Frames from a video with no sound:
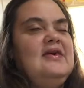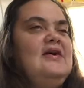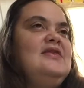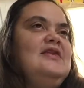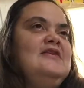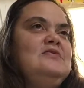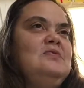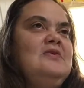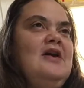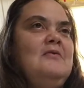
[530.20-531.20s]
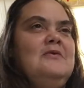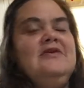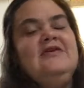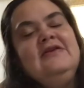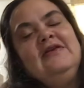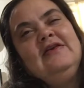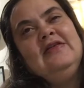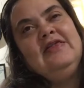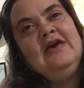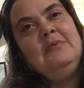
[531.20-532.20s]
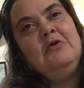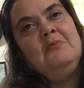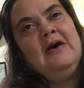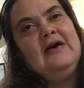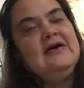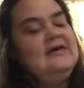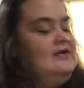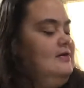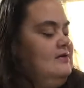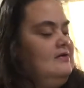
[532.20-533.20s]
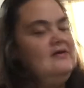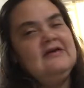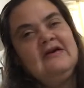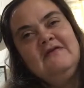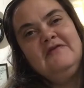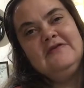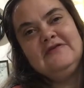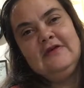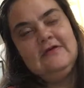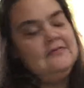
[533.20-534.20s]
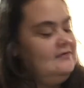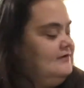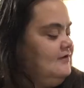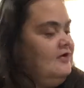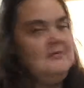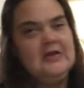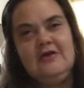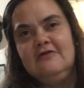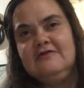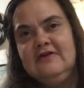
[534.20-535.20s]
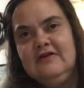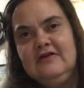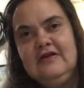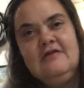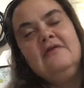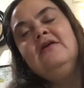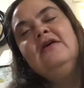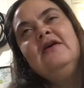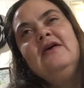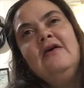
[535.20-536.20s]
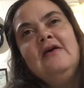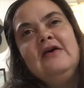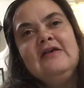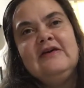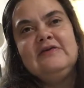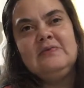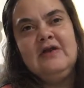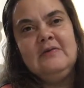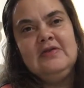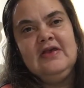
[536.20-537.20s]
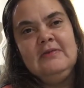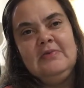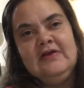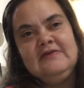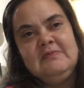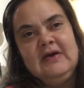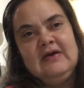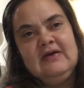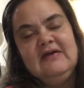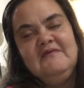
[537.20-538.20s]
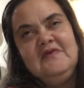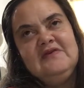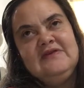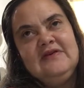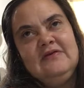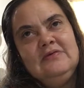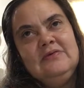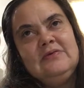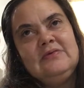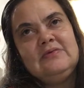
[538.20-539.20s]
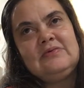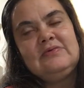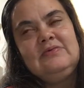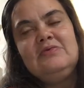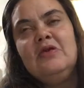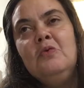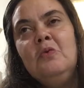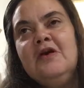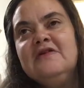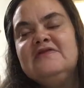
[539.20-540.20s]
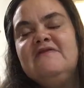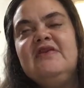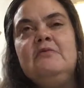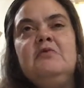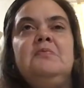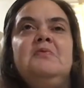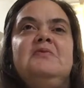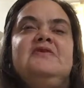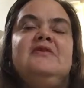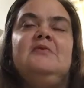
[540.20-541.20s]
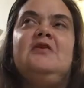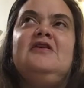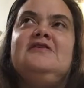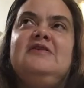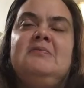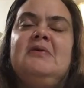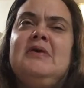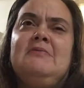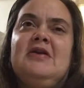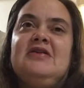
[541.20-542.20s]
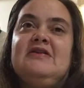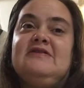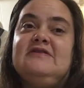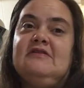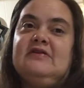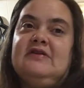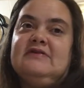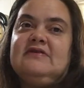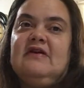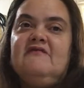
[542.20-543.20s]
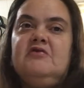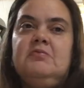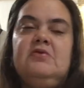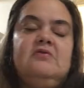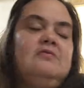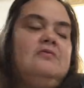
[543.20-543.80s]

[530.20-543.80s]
that's what I would label my comfort zone. Sorry, my dog's down here. That's what I would label as my comfort zone. Whereas if they would put me somewhere else that maybe I'm not necessarily as comfortable.